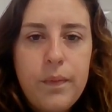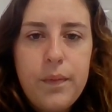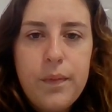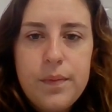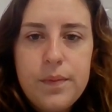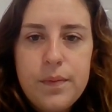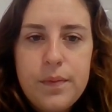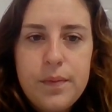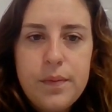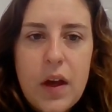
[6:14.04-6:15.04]

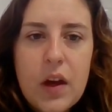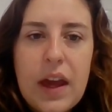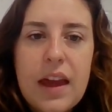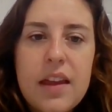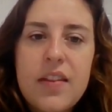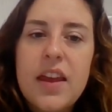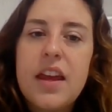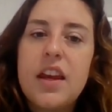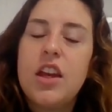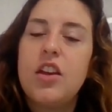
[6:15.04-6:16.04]
Okay, and
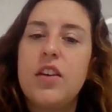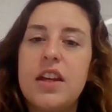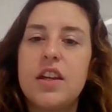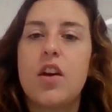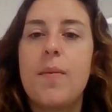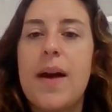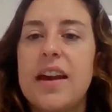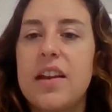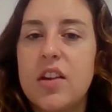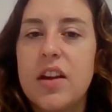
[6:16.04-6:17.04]
then you need to go
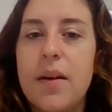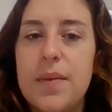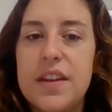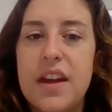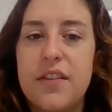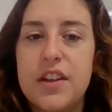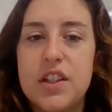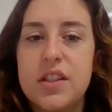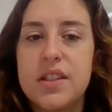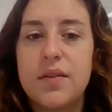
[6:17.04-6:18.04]
back and look up the
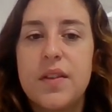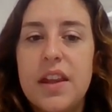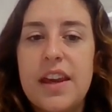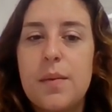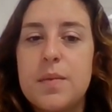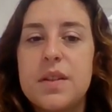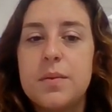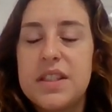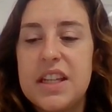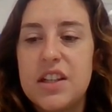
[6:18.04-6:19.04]
definitions of claim,
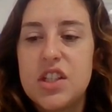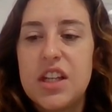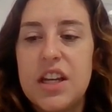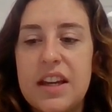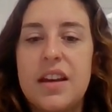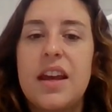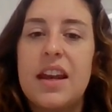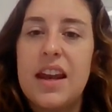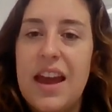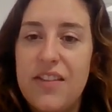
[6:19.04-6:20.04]
substantiate,
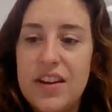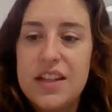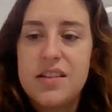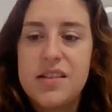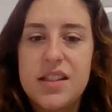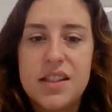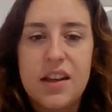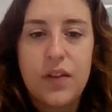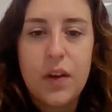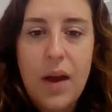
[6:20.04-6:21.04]
and evidence
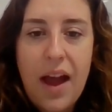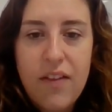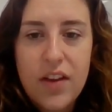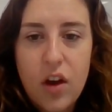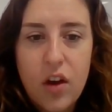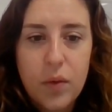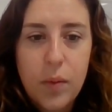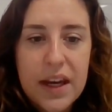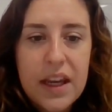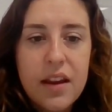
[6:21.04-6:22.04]
if you haven't
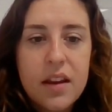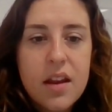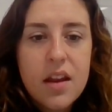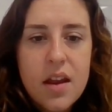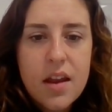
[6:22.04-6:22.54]
already.